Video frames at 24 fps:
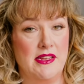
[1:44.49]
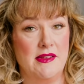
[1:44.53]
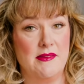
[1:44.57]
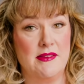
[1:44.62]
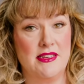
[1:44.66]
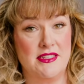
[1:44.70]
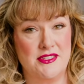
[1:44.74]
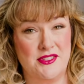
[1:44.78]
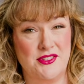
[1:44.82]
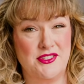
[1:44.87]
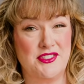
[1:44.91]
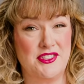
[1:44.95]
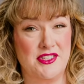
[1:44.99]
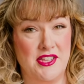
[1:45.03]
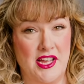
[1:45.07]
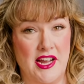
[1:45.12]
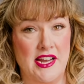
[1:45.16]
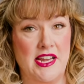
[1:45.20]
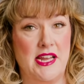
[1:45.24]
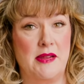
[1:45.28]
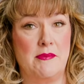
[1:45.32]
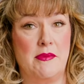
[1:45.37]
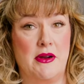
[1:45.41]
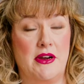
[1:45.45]
because there's a
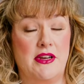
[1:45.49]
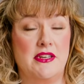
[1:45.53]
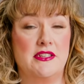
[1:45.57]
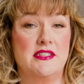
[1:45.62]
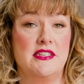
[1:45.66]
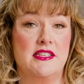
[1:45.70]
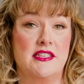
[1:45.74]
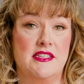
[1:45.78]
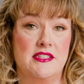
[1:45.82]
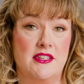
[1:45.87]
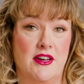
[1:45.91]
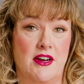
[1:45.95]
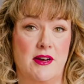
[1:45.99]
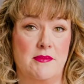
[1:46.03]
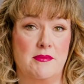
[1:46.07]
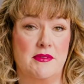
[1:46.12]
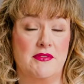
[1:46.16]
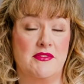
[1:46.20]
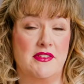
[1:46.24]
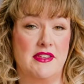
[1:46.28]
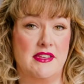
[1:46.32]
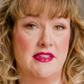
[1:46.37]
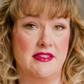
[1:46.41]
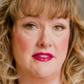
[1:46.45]
lining part to the top
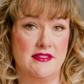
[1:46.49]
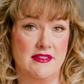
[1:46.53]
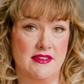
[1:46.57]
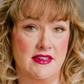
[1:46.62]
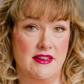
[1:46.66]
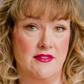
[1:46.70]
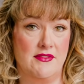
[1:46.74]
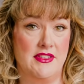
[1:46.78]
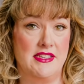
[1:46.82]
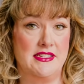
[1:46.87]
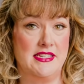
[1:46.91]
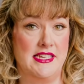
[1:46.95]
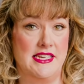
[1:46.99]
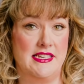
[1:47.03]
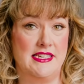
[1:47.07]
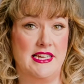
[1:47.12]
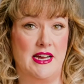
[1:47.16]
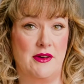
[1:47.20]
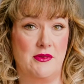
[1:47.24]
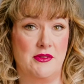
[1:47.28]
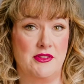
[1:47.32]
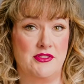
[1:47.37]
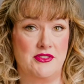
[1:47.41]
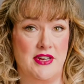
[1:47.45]
of the tea
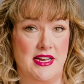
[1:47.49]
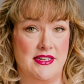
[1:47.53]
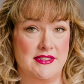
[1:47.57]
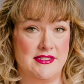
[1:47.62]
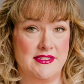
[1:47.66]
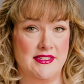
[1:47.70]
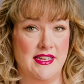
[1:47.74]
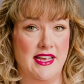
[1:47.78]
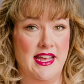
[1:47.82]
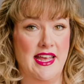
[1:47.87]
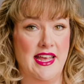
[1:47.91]
towel dress.